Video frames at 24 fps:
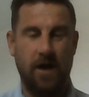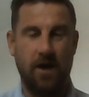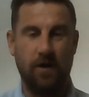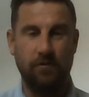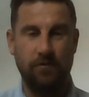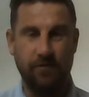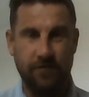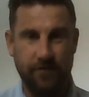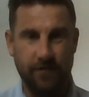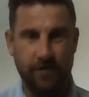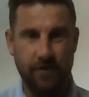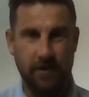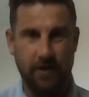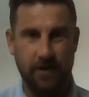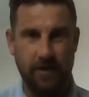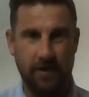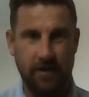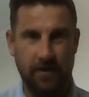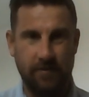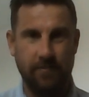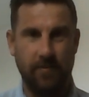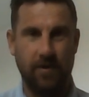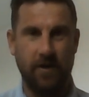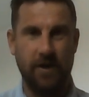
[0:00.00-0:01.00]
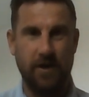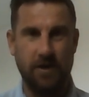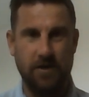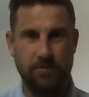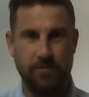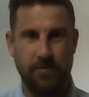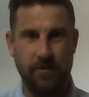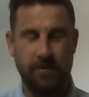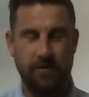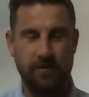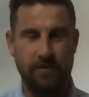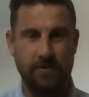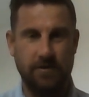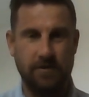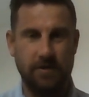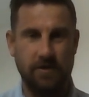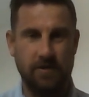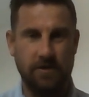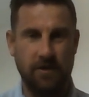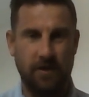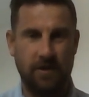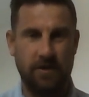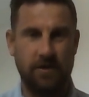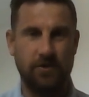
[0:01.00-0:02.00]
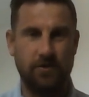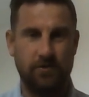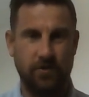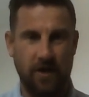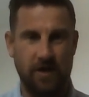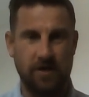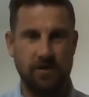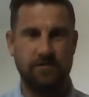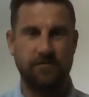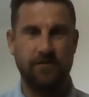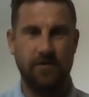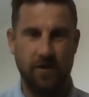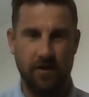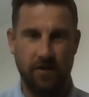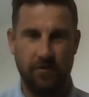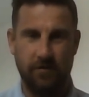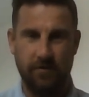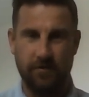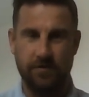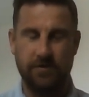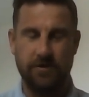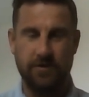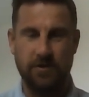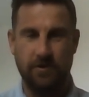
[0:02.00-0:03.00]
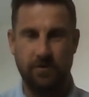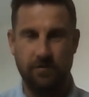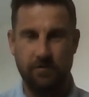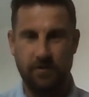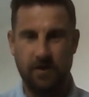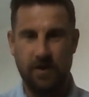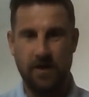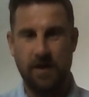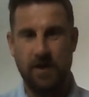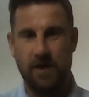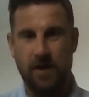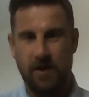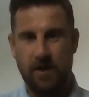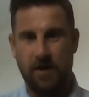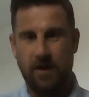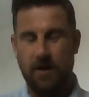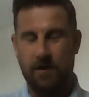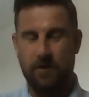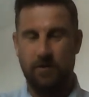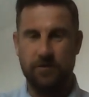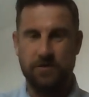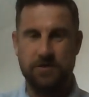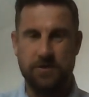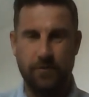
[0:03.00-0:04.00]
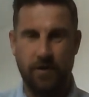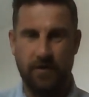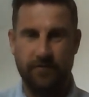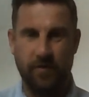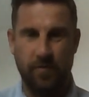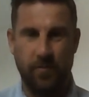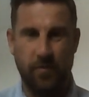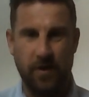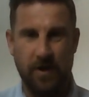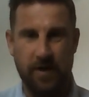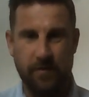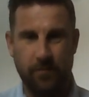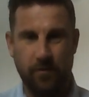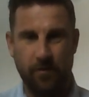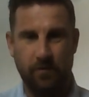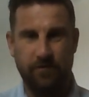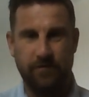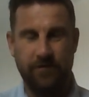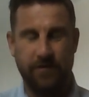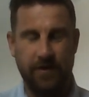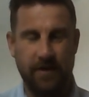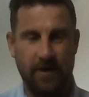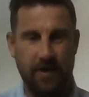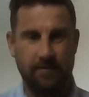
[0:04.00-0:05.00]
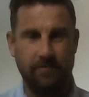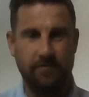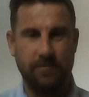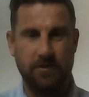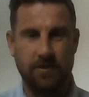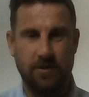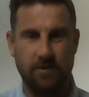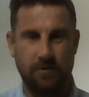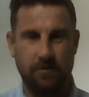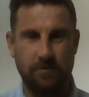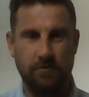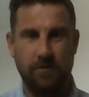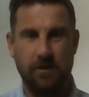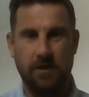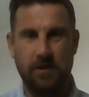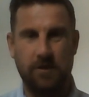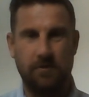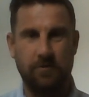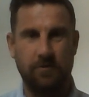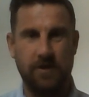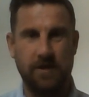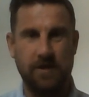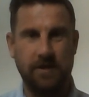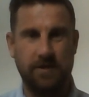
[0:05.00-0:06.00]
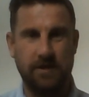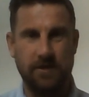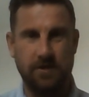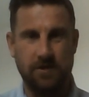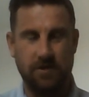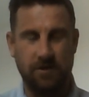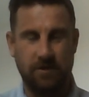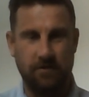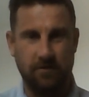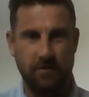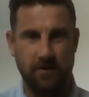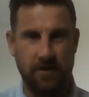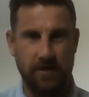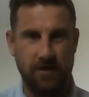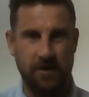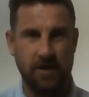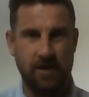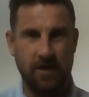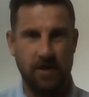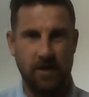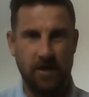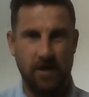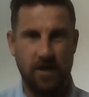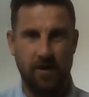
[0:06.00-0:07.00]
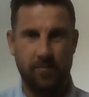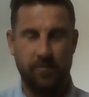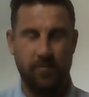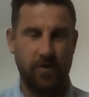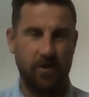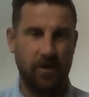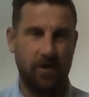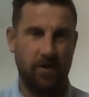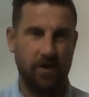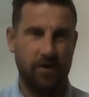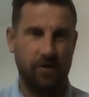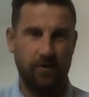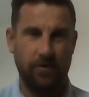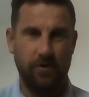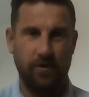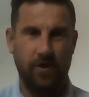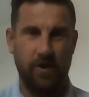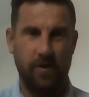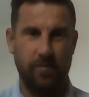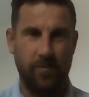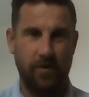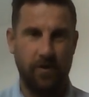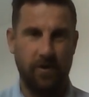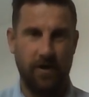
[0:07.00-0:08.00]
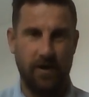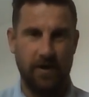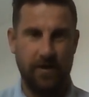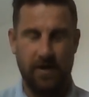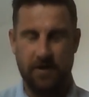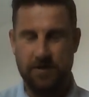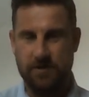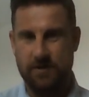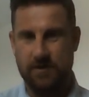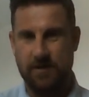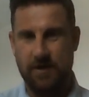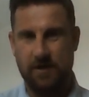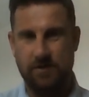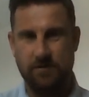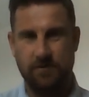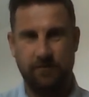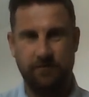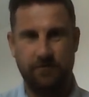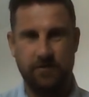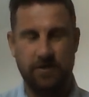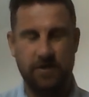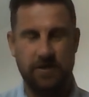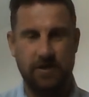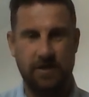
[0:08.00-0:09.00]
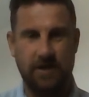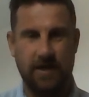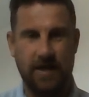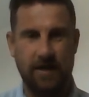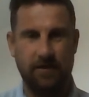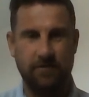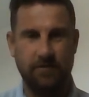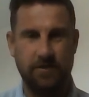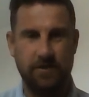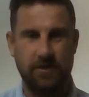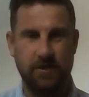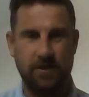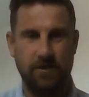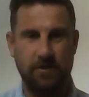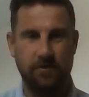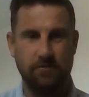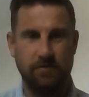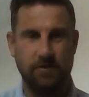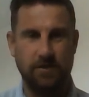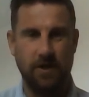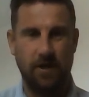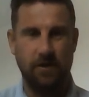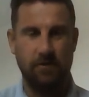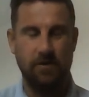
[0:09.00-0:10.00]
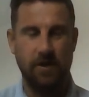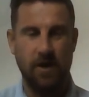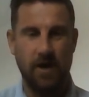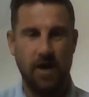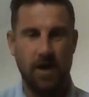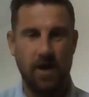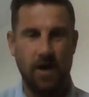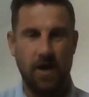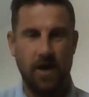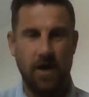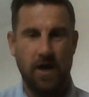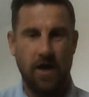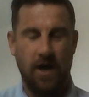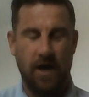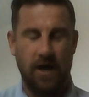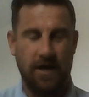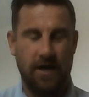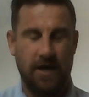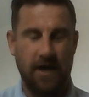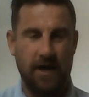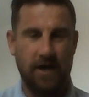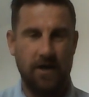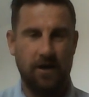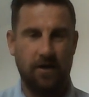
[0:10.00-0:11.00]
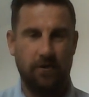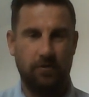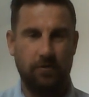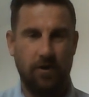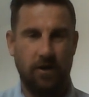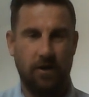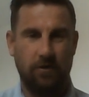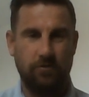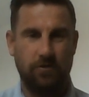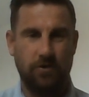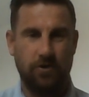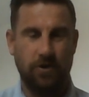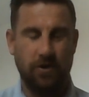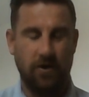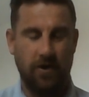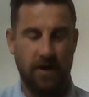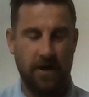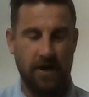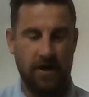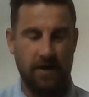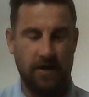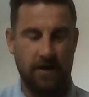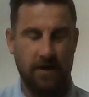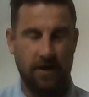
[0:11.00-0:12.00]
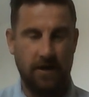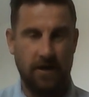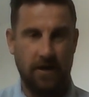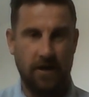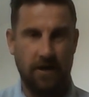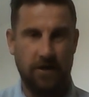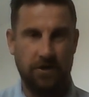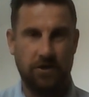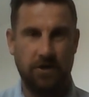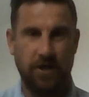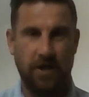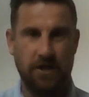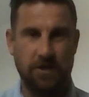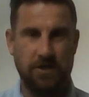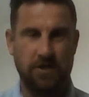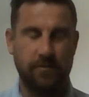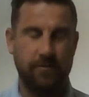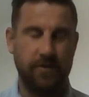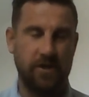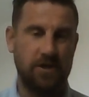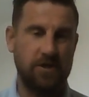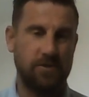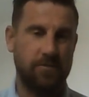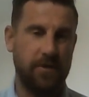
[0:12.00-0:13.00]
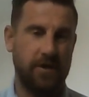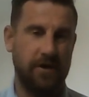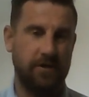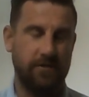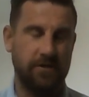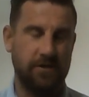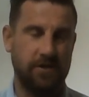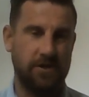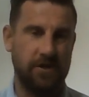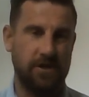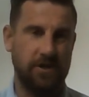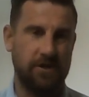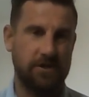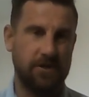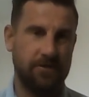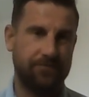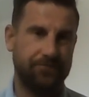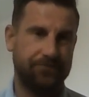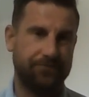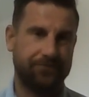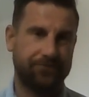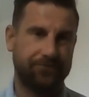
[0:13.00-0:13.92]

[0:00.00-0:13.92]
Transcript: hopefully my experiences I can transfer onto other people for them to agree, disagree, apply or not apply. That's obviously down to you. So again, I'll try and share some experiences